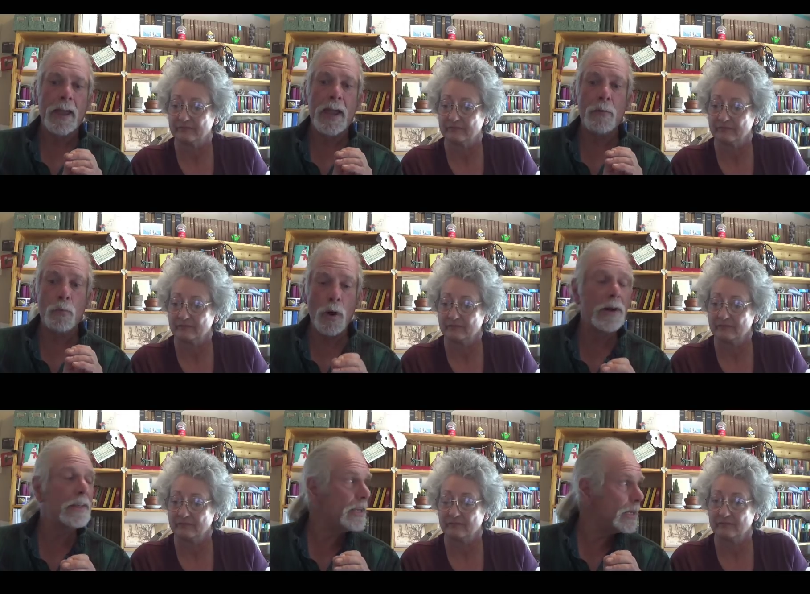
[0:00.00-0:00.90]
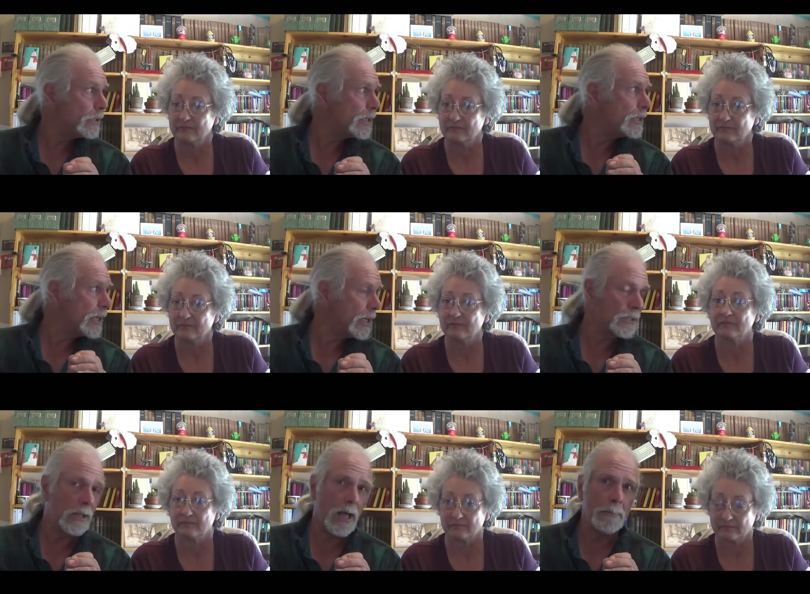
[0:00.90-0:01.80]
Speaker 1: And one of these is
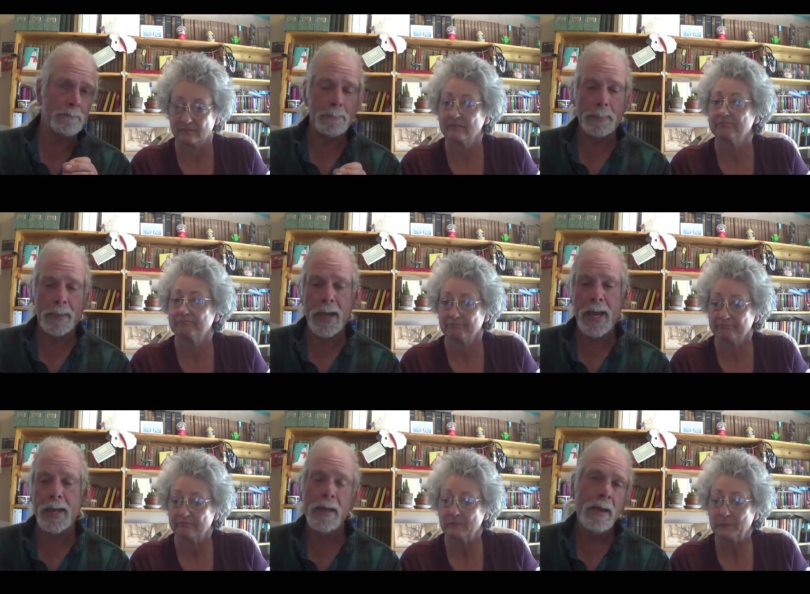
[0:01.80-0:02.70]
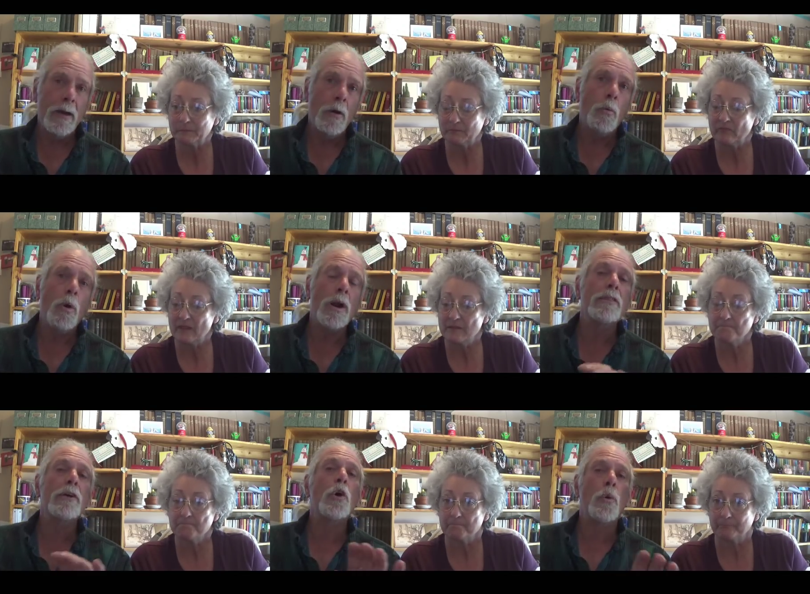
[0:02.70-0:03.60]
Islam, okay? One
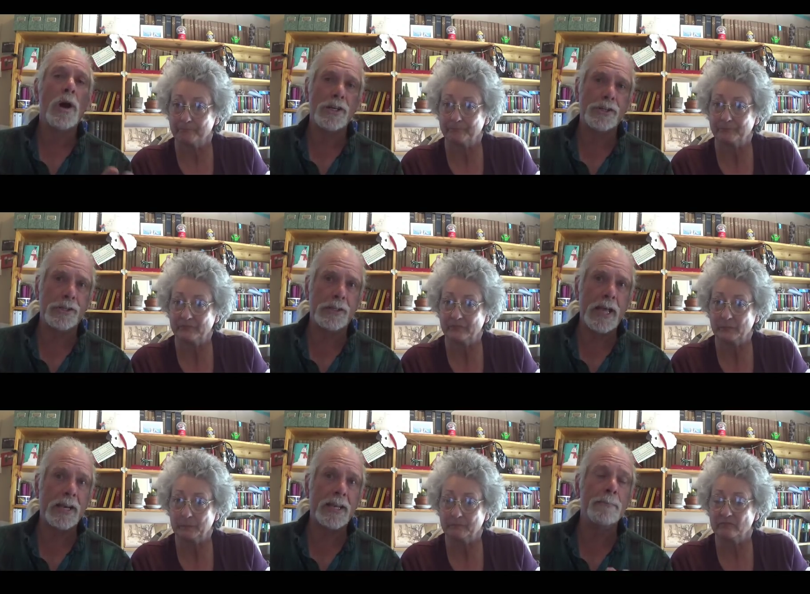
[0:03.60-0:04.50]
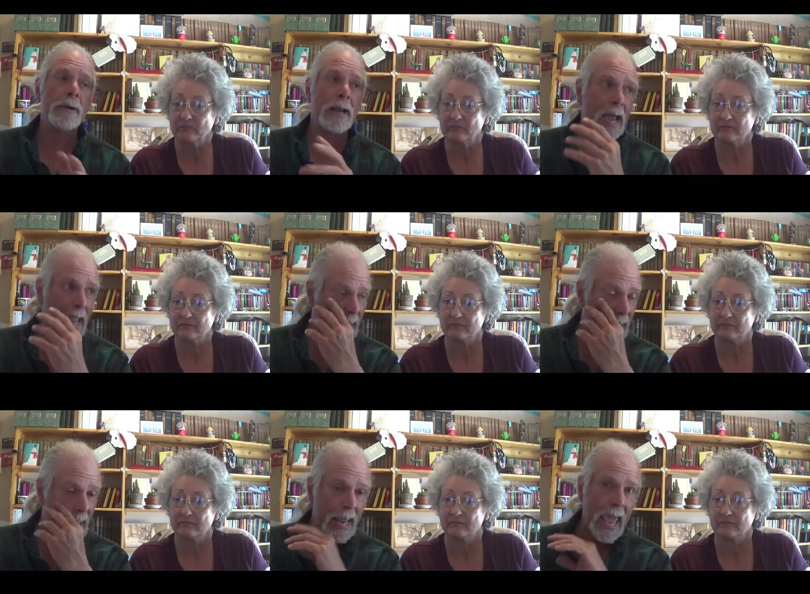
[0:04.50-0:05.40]
of the questions that Kim and I
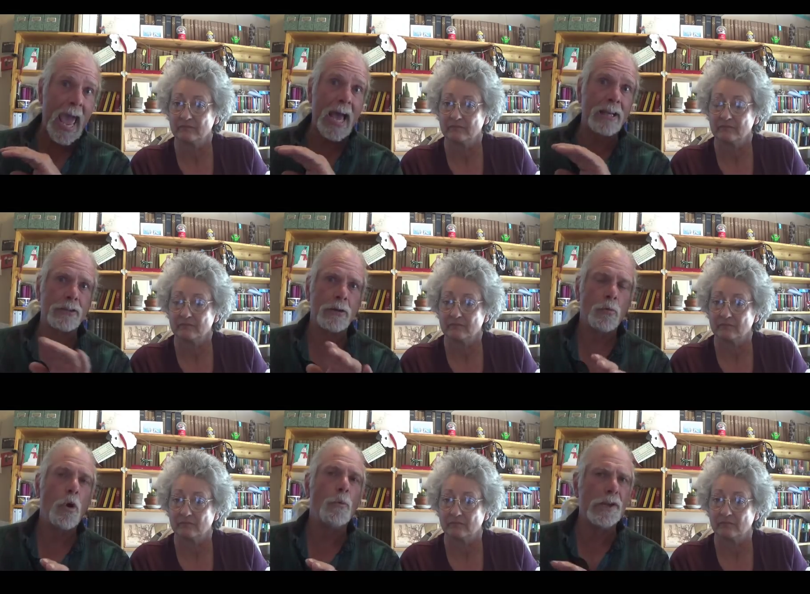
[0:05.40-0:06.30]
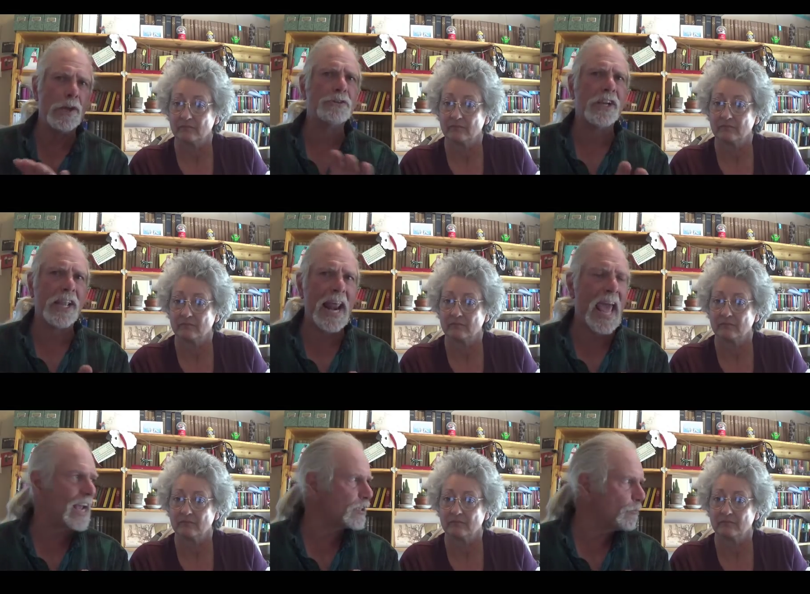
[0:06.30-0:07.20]
get asked, well, we used to get
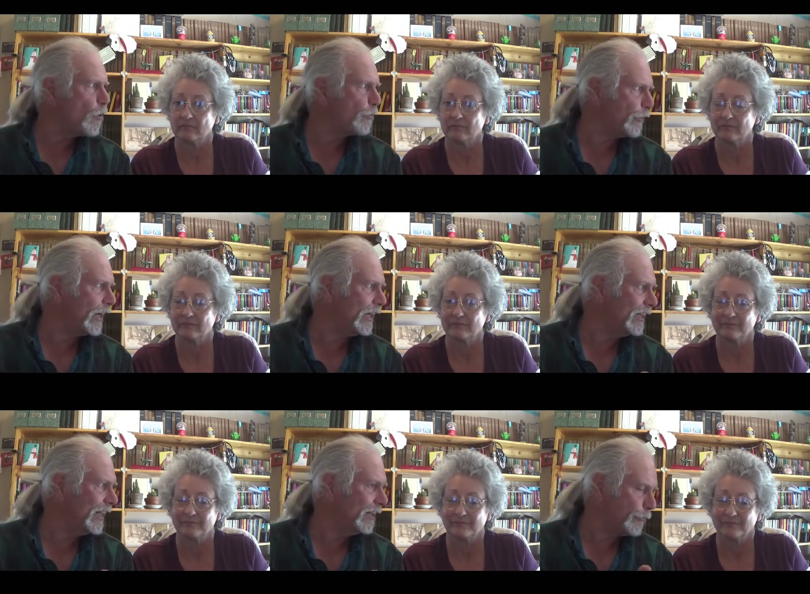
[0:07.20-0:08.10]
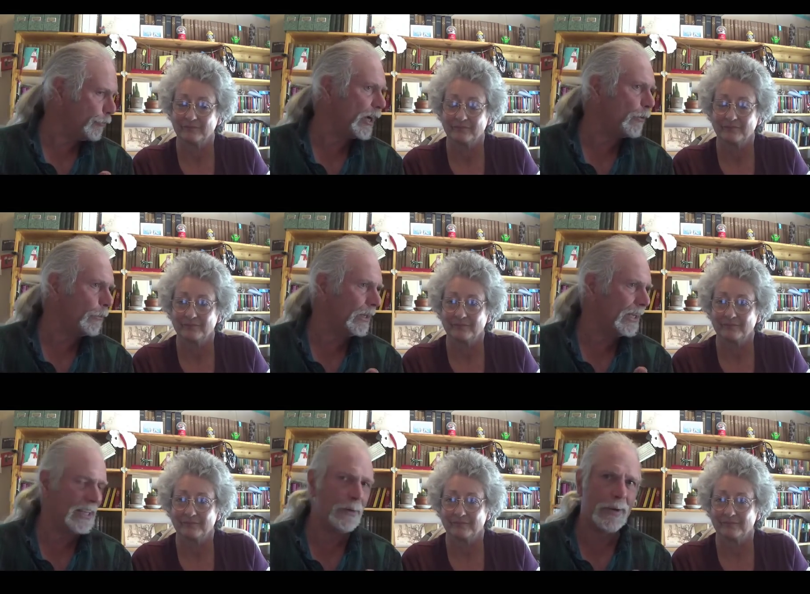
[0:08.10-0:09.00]
asked more
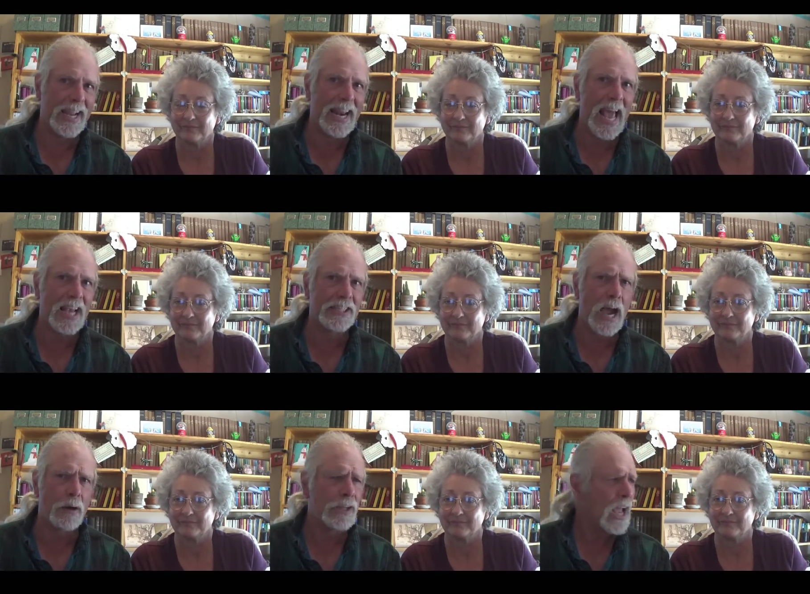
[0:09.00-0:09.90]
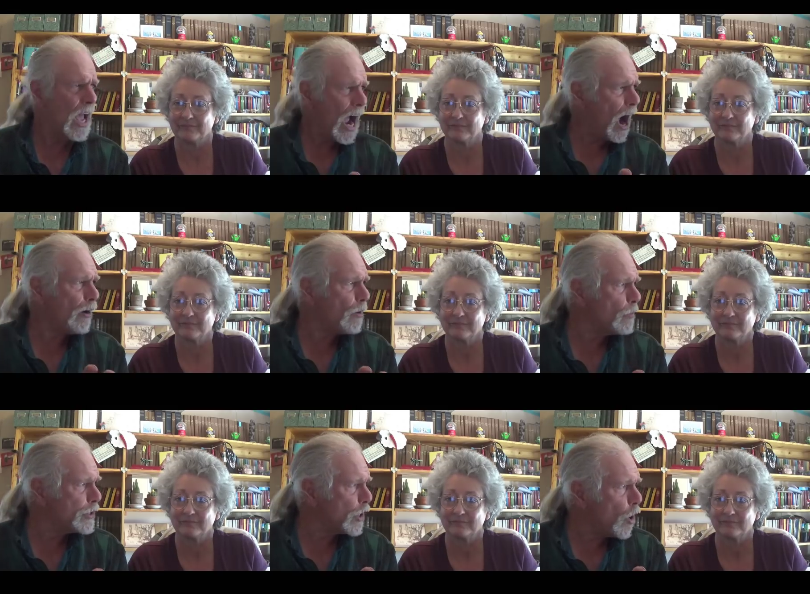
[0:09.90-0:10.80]
frequently than we get asked now, is how come
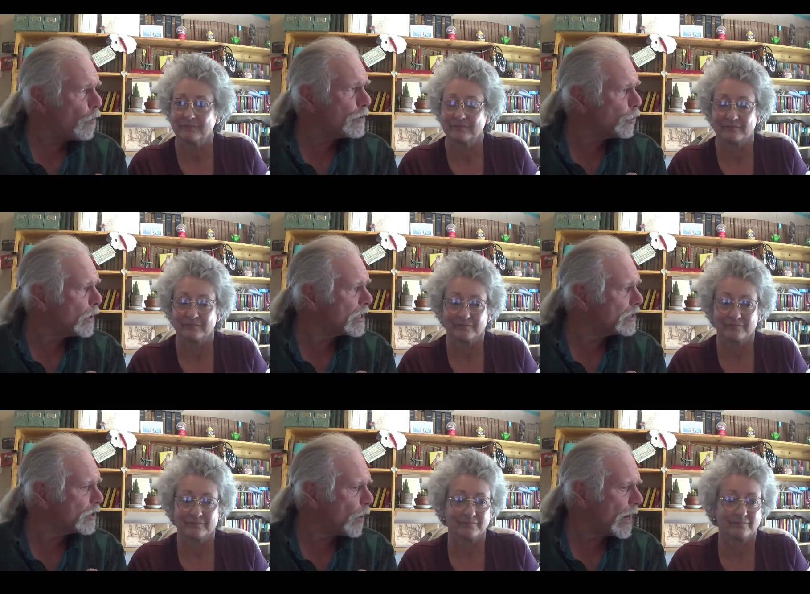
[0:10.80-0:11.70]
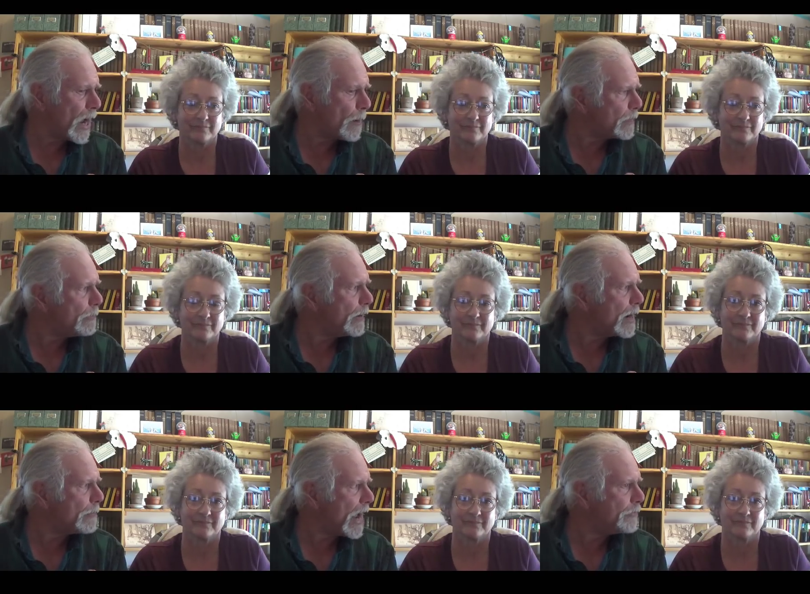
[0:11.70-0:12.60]
when Jehovah's Witnesses wake up, they
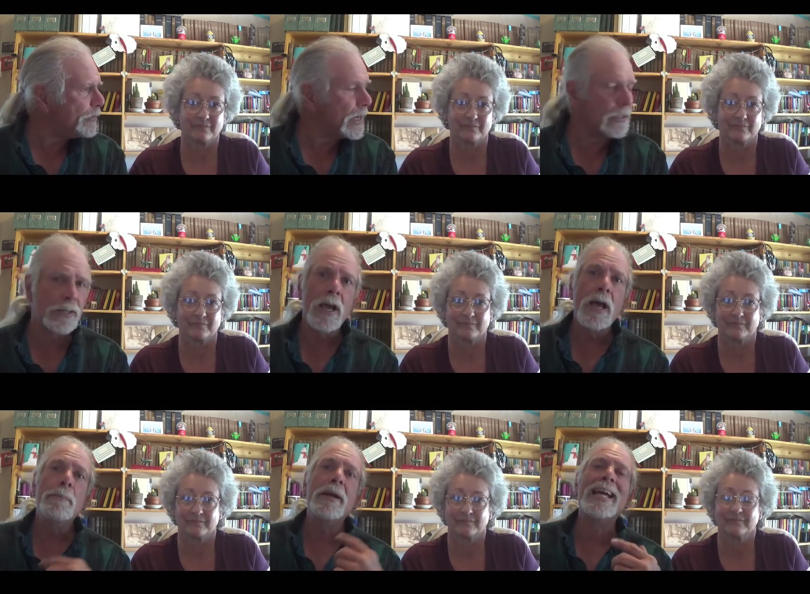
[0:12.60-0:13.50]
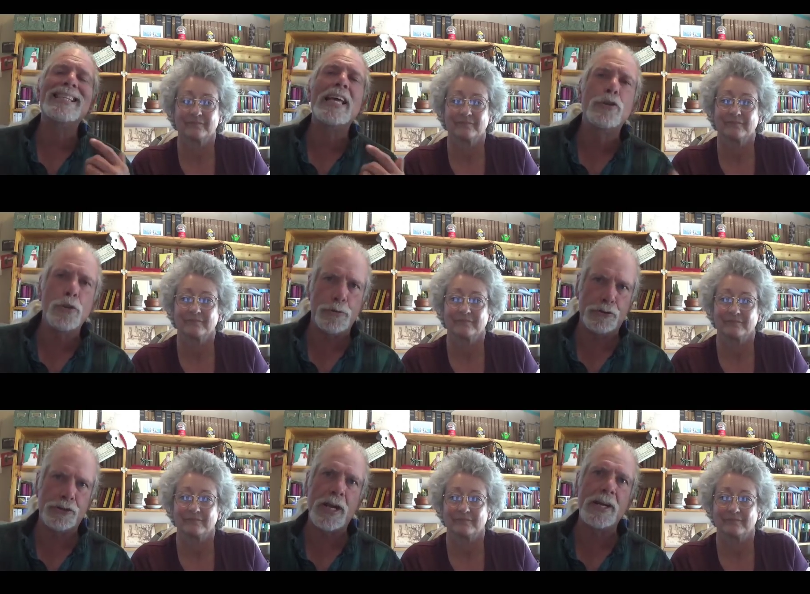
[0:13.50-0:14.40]
become atheists? Because they do
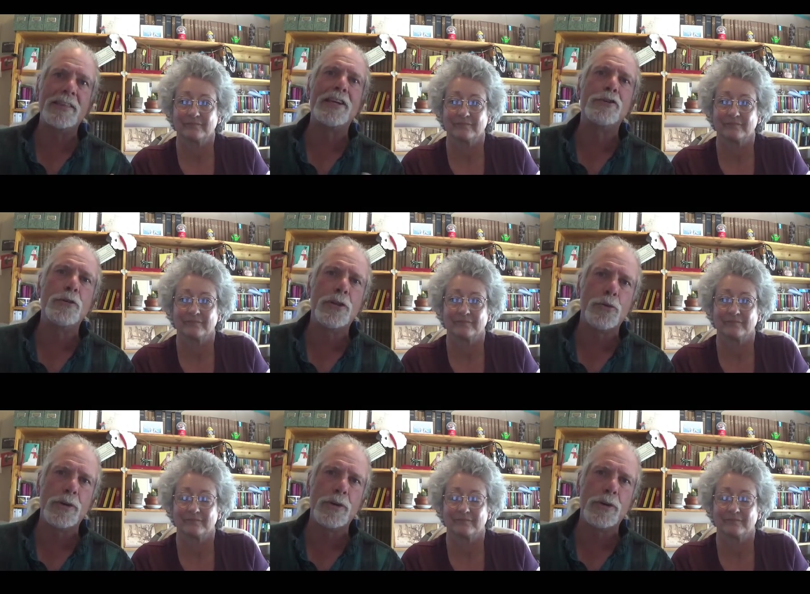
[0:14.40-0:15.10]
their study, they do their